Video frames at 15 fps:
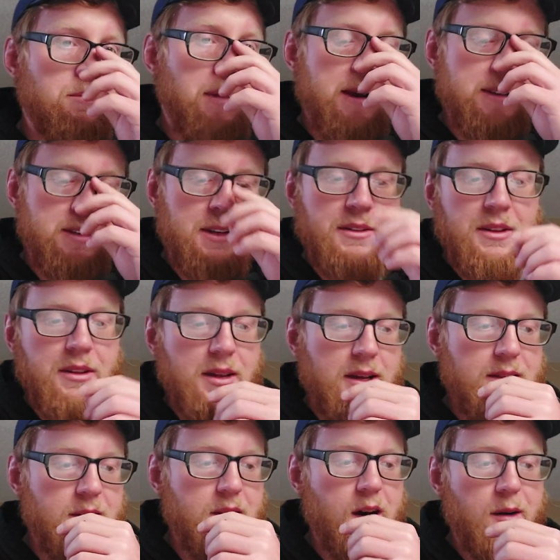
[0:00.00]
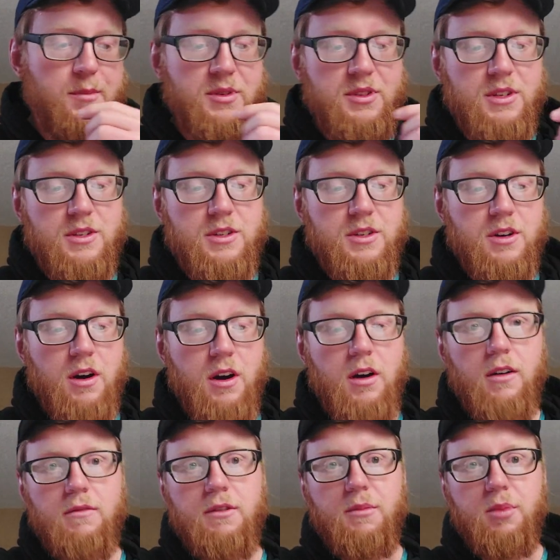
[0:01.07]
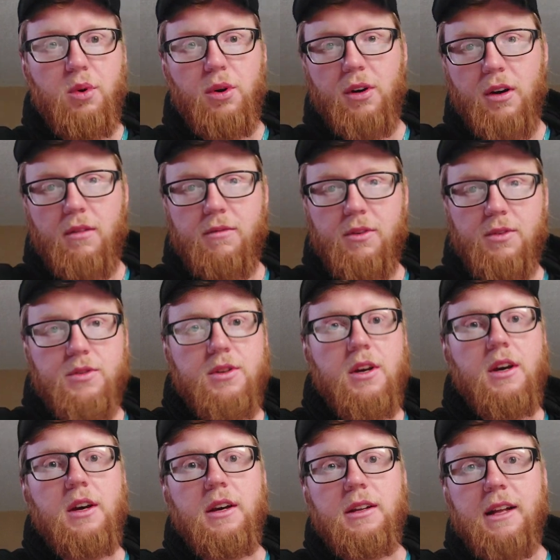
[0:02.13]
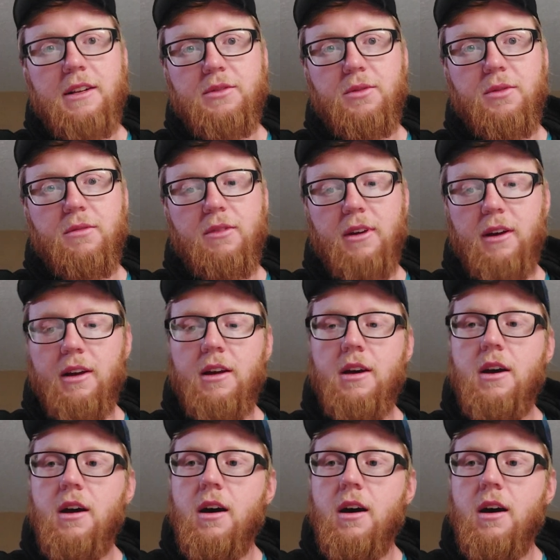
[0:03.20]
and basically like the composition of the Board of Governors and that sort of thing,